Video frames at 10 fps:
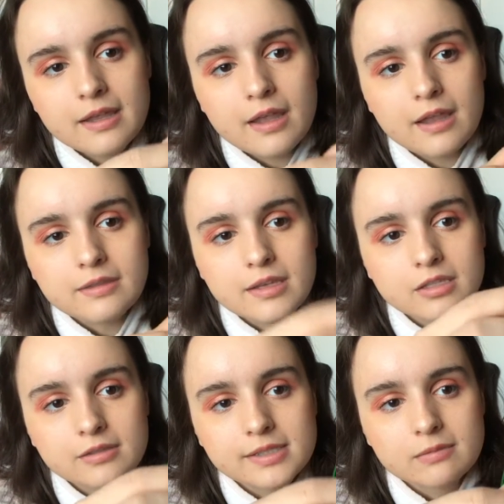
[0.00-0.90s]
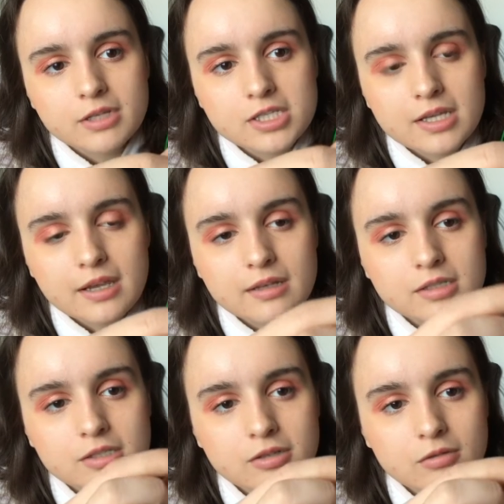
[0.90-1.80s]
and then you'll switch it
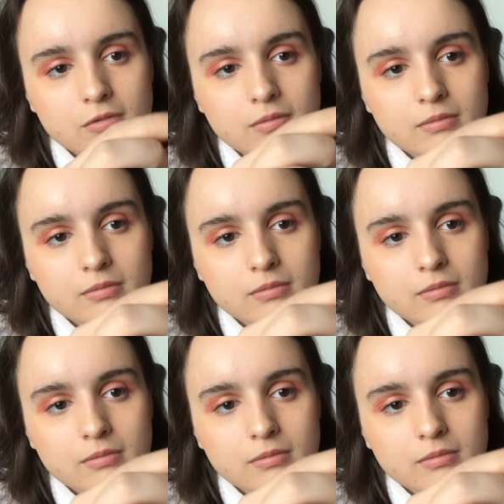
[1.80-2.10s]
to